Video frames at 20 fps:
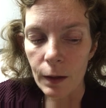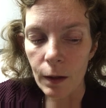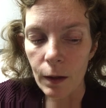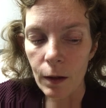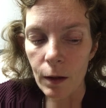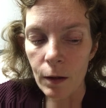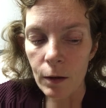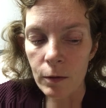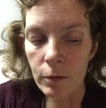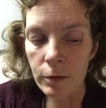
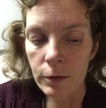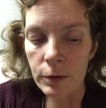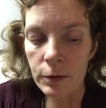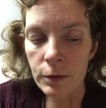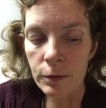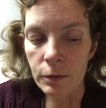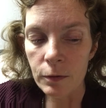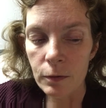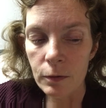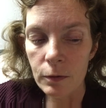over
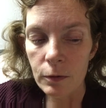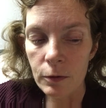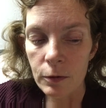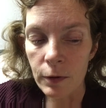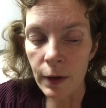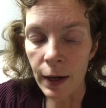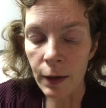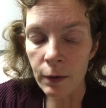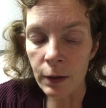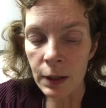
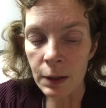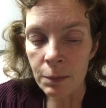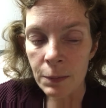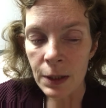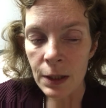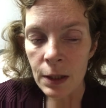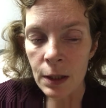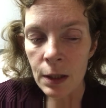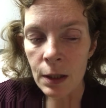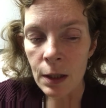drowning
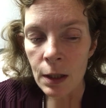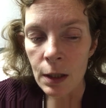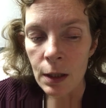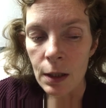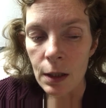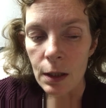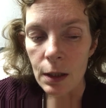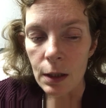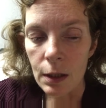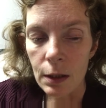me,
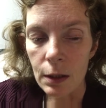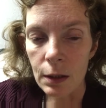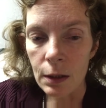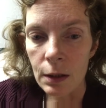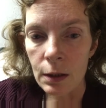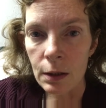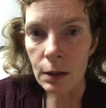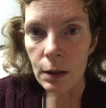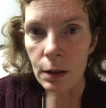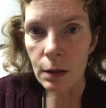
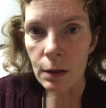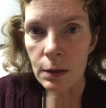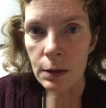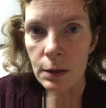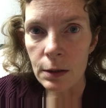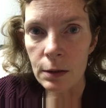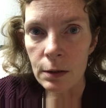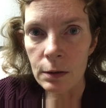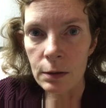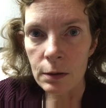and
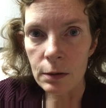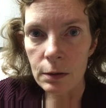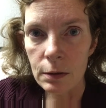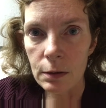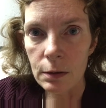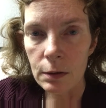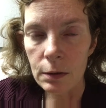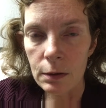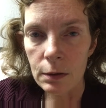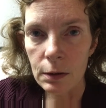also
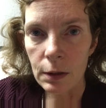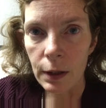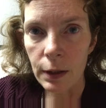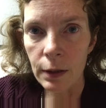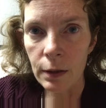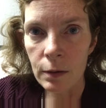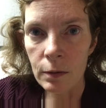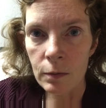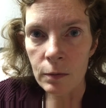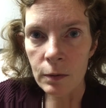I
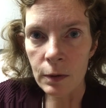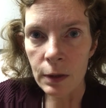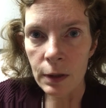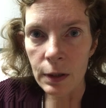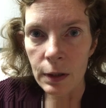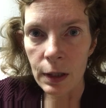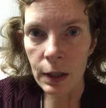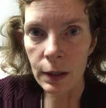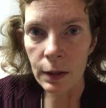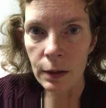don't want
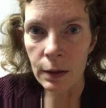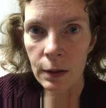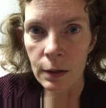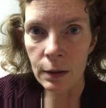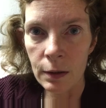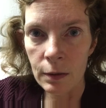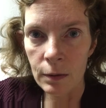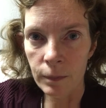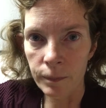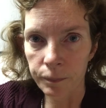like
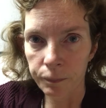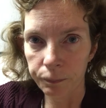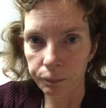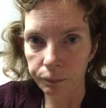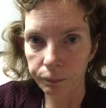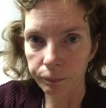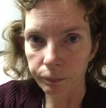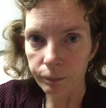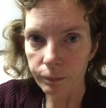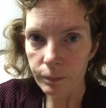the
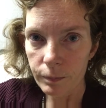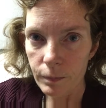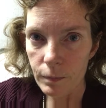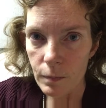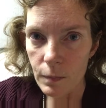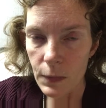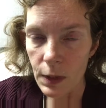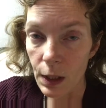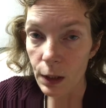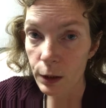
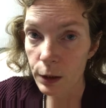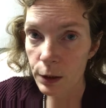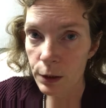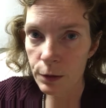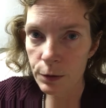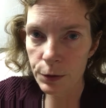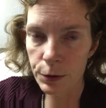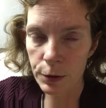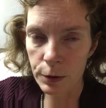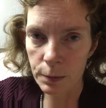
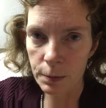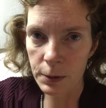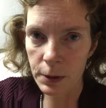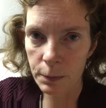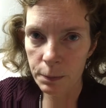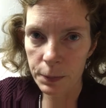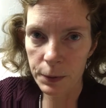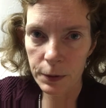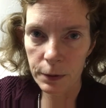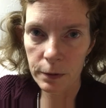YouTube
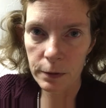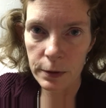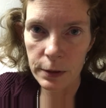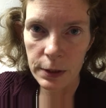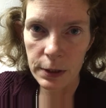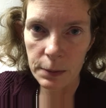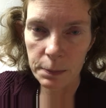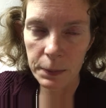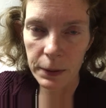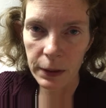computers
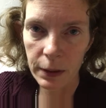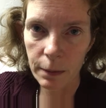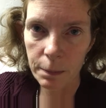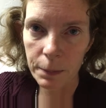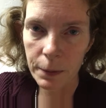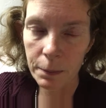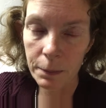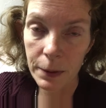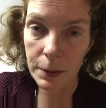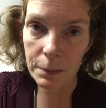to pick up
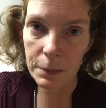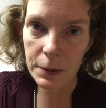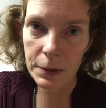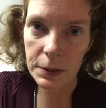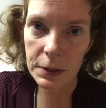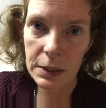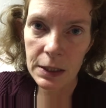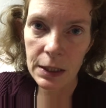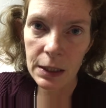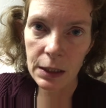on my
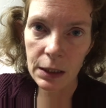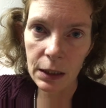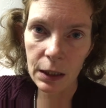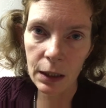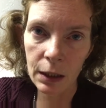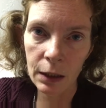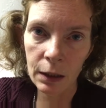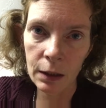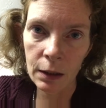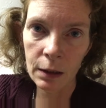music
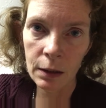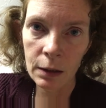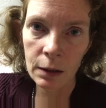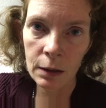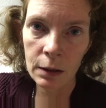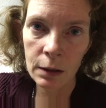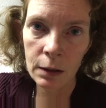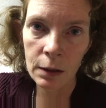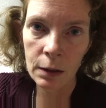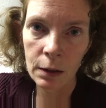
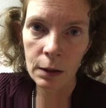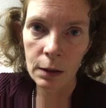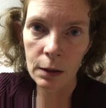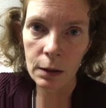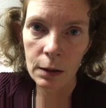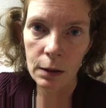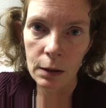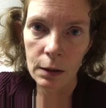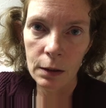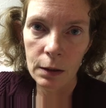and
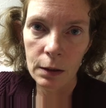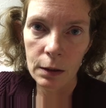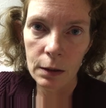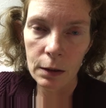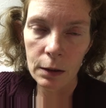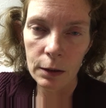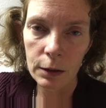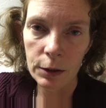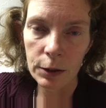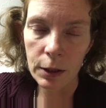
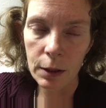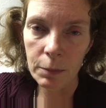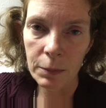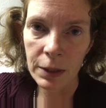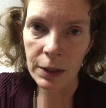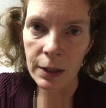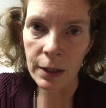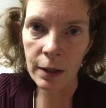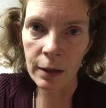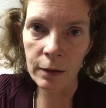shut me
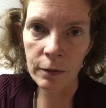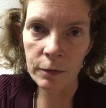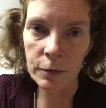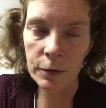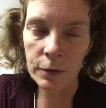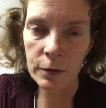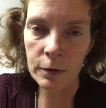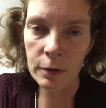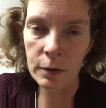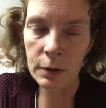down
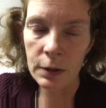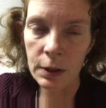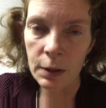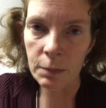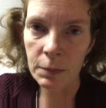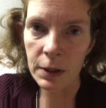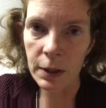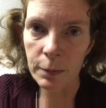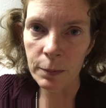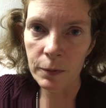for some
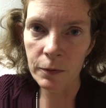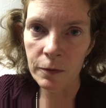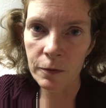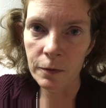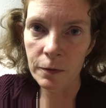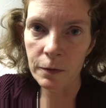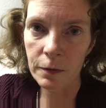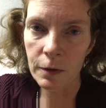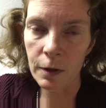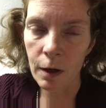type of
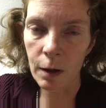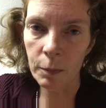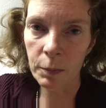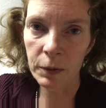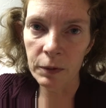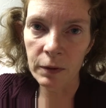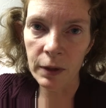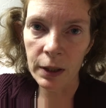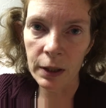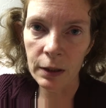
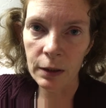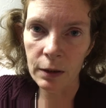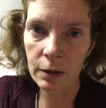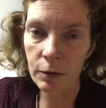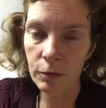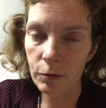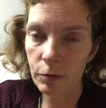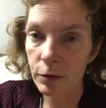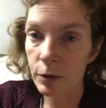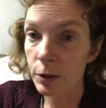copyright
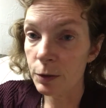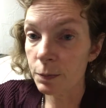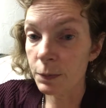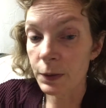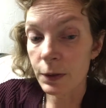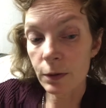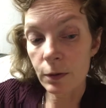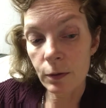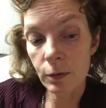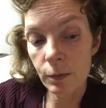infringement
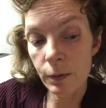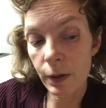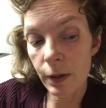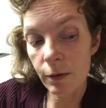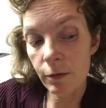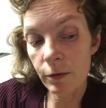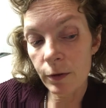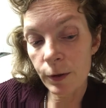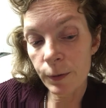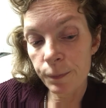or
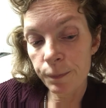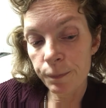whatever.